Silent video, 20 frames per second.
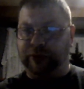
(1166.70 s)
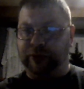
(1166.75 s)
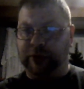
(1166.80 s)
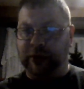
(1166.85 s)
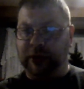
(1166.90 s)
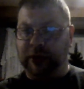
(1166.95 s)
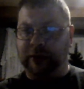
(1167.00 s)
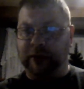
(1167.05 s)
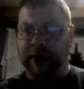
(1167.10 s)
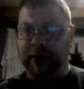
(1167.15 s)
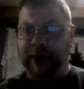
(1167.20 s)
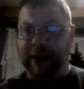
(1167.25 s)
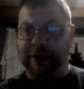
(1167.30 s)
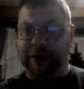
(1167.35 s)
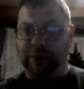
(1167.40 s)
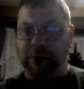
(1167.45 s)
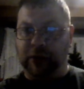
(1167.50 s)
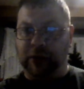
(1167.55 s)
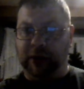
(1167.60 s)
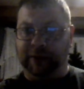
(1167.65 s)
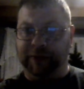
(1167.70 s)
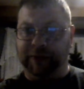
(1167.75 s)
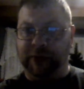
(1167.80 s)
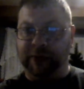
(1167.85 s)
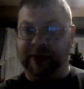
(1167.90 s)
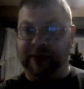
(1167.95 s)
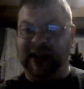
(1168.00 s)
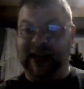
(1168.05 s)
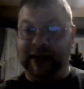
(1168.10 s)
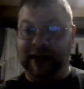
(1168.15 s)
All right. Well,
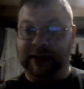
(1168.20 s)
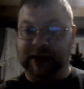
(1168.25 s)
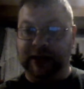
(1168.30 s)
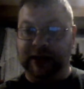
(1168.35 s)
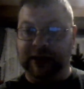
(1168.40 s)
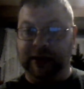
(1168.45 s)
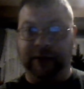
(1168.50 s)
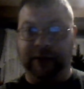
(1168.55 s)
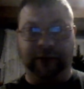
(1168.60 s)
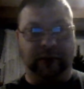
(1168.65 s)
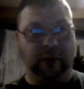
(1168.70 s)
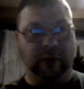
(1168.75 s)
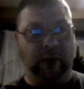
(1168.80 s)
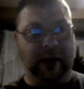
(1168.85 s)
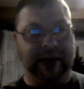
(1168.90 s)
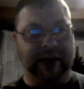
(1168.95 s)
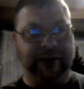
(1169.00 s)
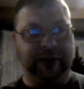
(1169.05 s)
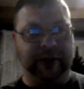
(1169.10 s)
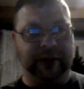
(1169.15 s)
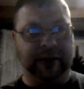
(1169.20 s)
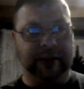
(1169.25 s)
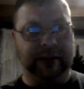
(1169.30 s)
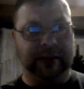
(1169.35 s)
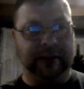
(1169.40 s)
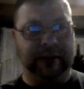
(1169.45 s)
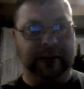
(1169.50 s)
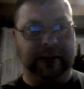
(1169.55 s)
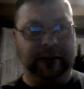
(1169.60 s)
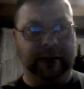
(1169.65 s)
nobody has any other
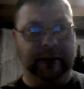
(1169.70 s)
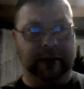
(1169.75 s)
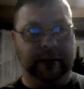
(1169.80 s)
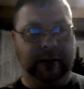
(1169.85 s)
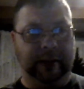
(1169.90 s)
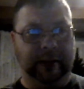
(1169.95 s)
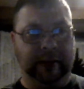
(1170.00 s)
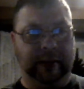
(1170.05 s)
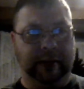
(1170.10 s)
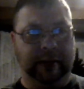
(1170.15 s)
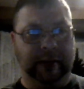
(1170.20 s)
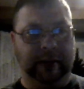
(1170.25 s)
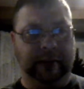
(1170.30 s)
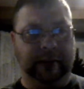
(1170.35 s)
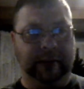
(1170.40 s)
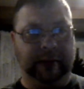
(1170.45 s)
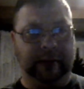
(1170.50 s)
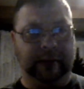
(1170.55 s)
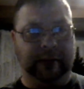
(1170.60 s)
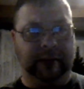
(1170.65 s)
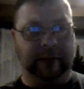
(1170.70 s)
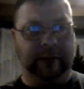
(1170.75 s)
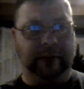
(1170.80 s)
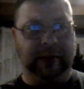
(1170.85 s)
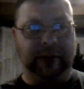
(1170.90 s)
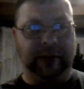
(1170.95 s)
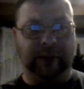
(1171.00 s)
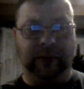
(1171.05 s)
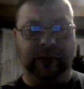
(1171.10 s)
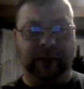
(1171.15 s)
questions. I
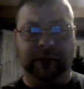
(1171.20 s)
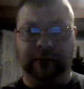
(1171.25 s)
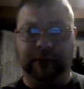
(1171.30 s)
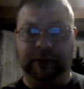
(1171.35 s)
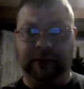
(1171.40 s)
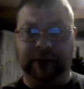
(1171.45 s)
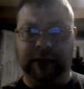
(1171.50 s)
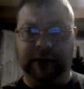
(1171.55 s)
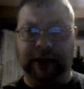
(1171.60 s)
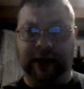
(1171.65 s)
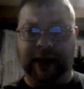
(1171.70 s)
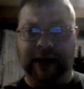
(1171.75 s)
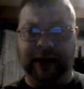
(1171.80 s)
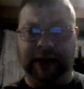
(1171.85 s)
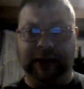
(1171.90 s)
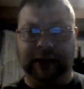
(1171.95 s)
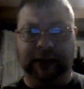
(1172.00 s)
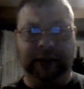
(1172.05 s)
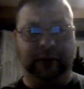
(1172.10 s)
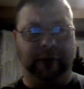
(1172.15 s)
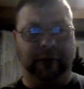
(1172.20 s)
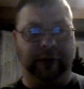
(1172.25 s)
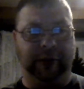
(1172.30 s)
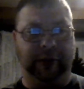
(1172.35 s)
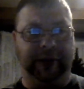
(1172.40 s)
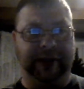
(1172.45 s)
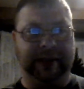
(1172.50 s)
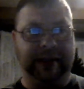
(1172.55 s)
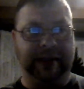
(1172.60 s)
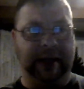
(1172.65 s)
think we'll end it a little
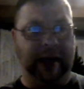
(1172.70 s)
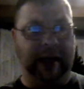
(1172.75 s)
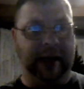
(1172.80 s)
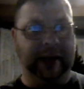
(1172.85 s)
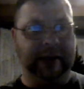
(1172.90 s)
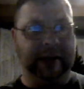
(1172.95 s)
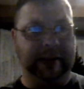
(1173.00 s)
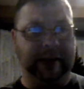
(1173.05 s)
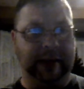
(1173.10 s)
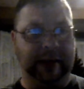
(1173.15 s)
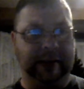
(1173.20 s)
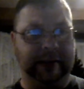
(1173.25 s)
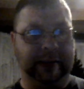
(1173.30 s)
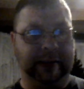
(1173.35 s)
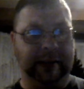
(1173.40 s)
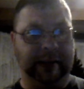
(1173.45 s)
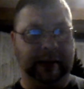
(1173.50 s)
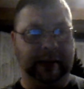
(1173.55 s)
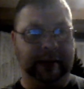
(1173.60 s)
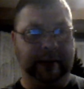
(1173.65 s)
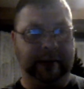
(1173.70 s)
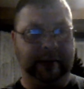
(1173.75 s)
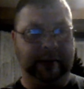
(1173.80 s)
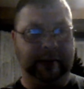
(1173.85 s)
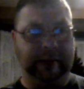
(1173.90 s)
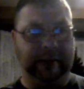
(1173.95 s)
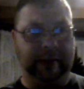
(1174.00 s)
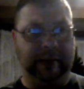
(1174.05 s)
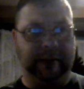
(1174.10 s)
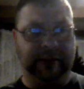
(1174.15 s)
early tonight at
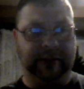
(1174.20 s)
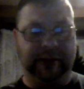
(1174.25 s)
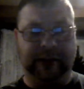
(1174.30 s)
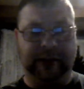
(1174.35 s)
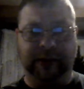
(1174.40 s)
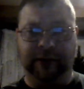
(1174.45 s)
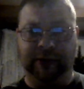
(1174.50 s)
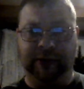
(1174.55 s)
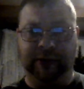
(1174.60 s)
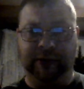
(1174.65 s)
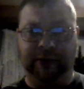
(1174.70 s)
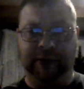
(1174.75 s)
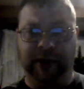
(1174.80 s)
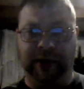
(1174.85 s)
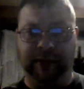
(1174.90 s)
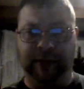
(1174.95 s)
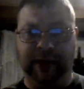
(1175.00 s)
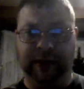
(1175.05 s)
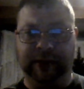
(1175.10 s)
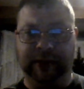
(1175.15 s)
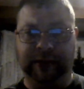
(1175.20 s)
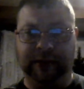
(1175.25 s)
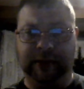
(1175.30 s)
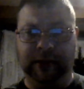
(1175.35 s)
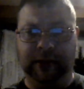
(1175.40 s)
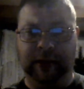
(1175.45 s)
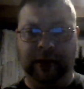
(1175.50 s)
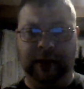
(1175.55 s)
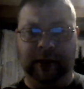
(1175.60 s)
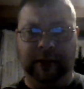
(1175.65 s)
just under 20
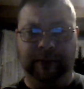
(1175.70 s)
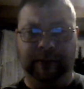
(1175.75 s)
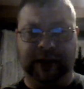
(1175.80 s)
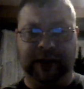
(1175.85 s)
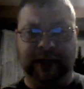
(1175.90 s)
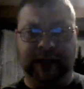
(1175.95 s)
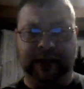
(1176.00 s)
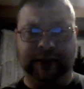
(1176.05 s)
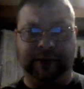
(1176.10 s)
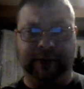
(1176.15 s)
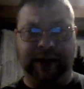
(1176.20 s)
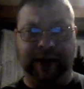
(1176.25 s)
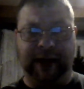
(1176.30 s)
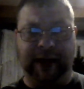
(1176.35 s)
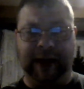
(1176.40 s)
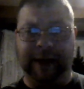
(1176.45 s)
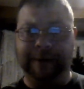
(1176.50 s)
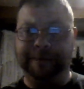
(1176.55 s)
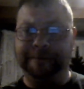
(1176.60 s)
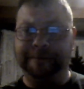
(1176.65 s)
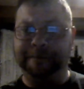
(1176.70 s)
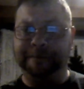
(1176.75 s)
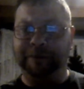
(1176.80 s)
minutes, but that's okay.